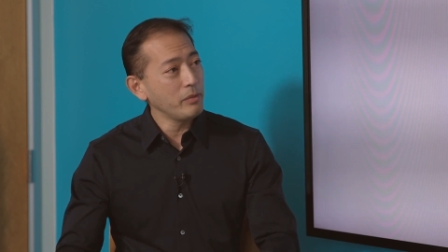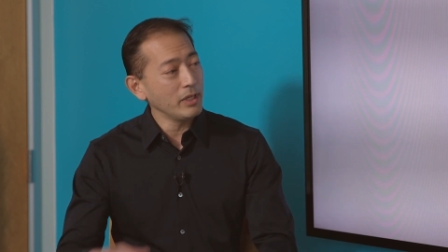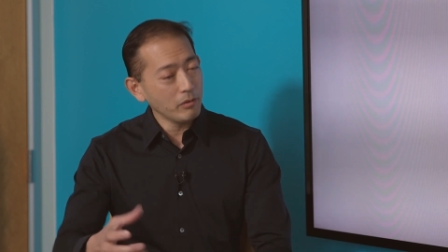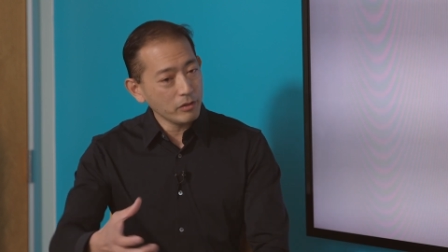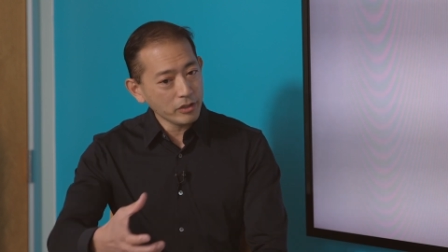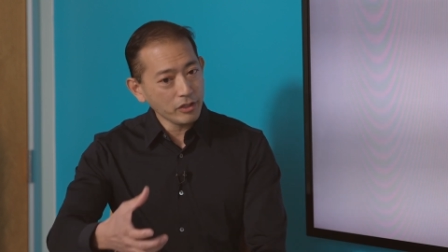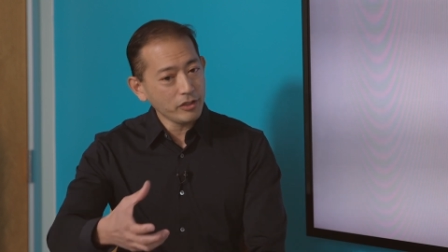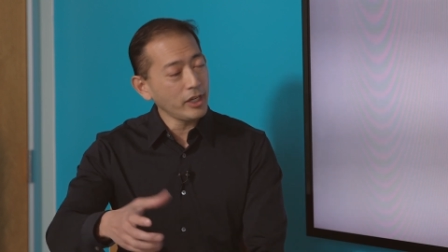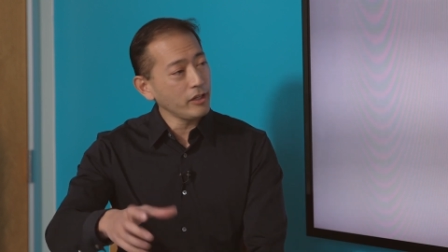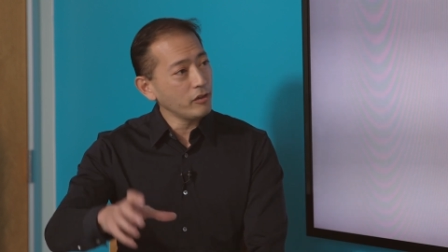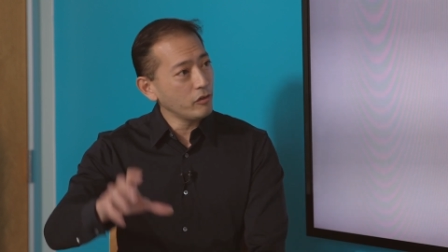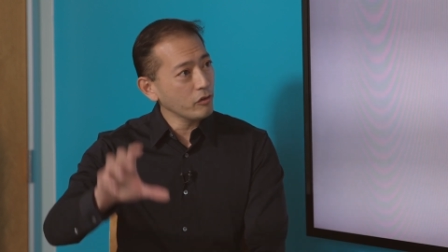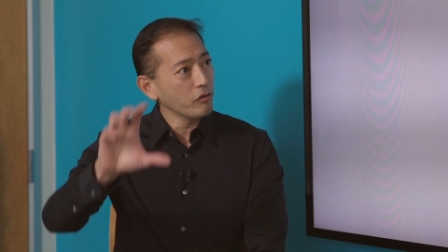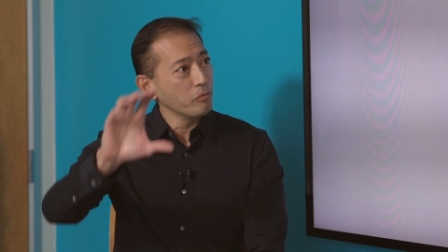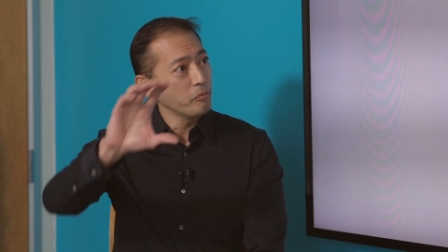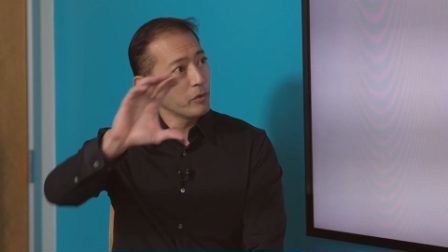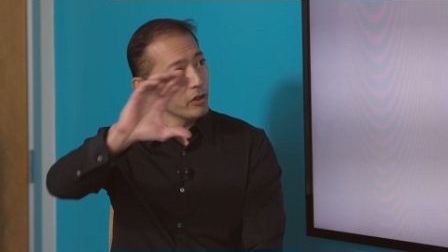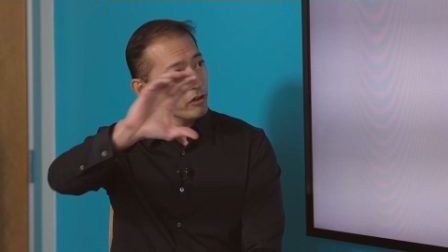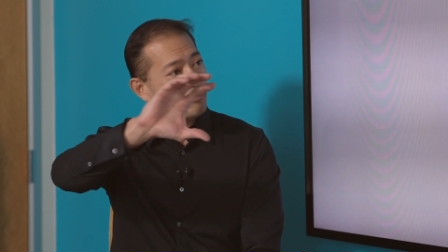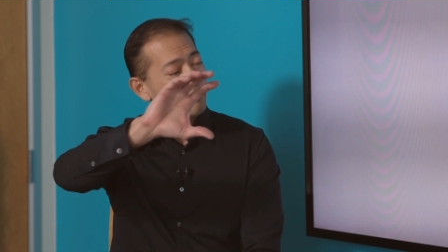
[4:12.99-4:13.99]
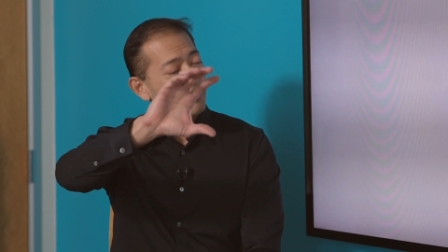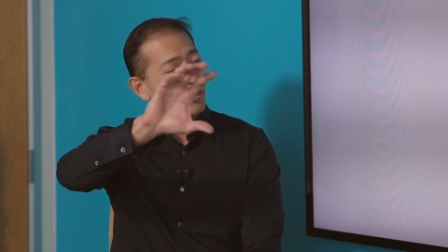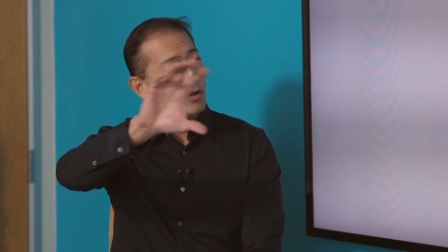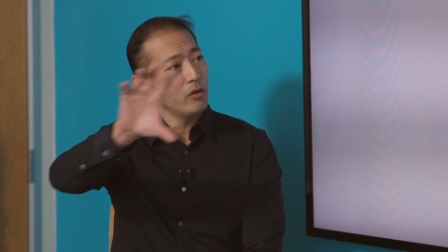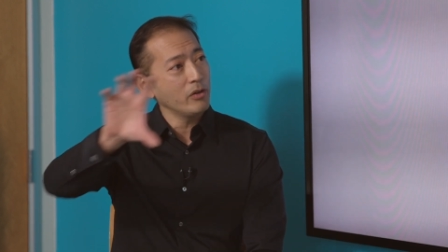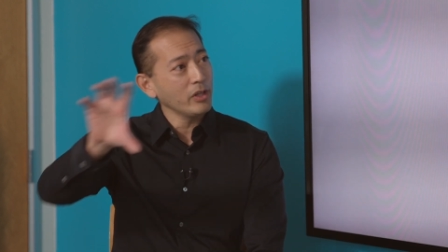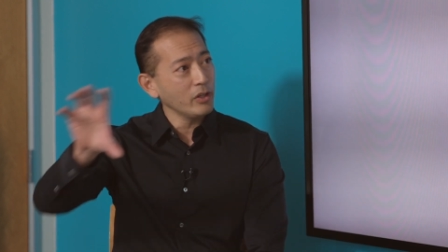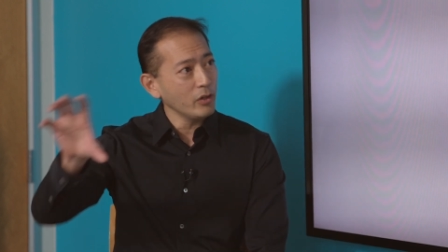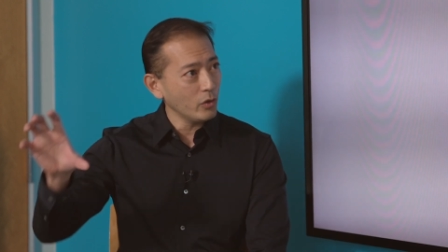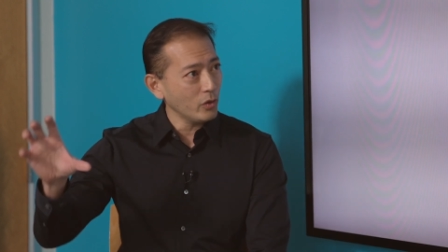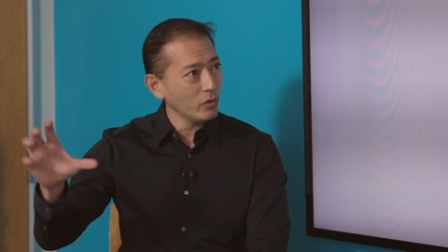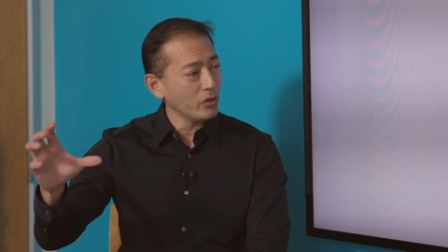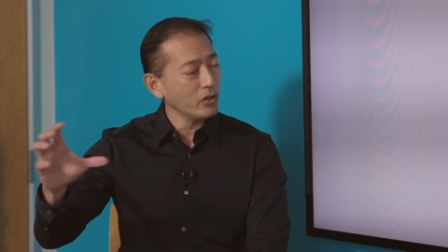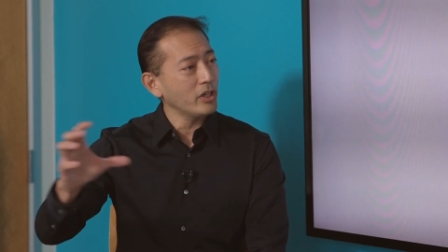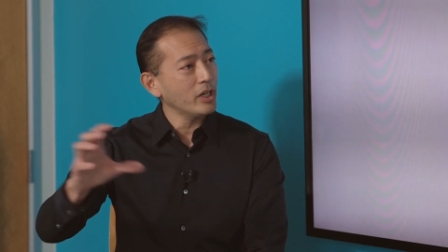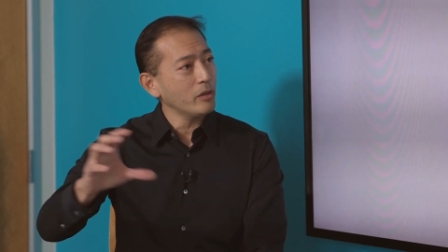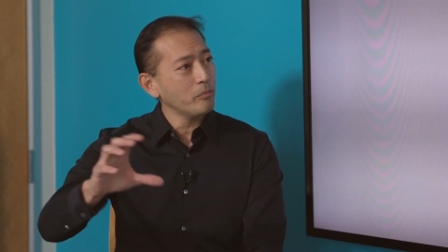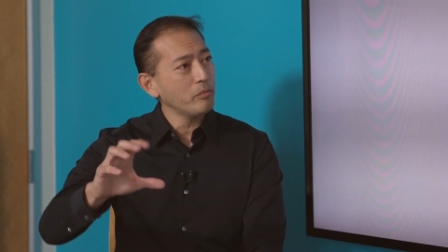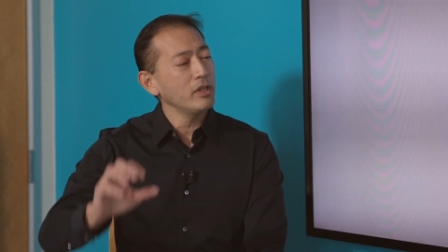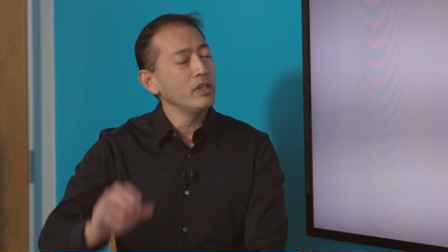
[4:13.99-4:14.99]
Being able to take your smartphone and hold
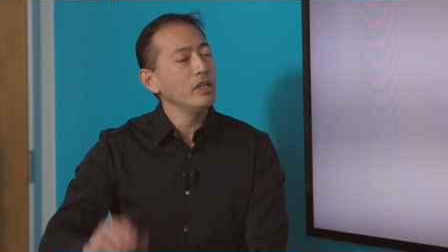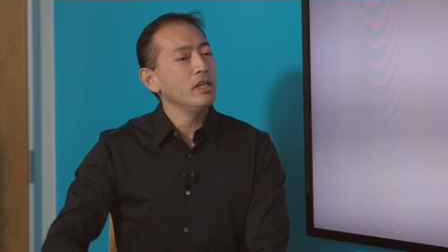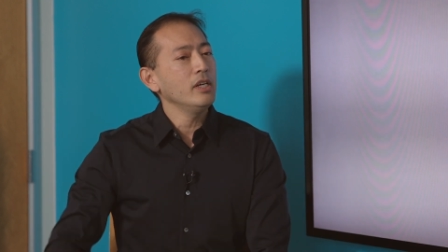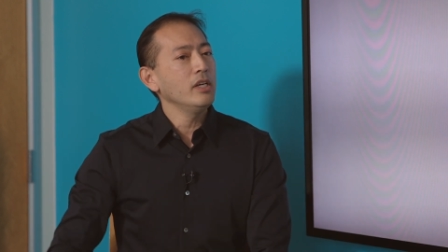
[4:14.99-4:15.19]
it up.